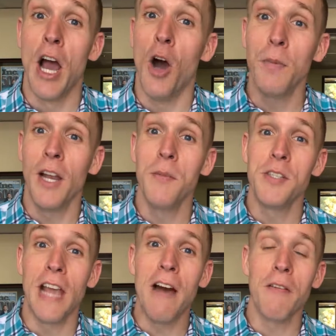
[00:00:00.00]
Hope that
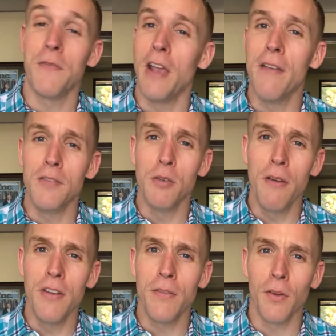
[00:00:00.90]
helps you out. If you do
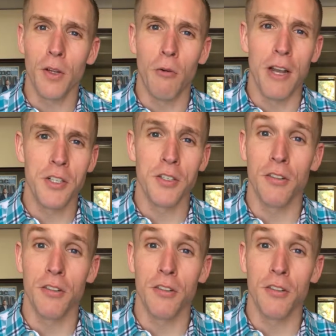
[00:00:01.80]
have any further questions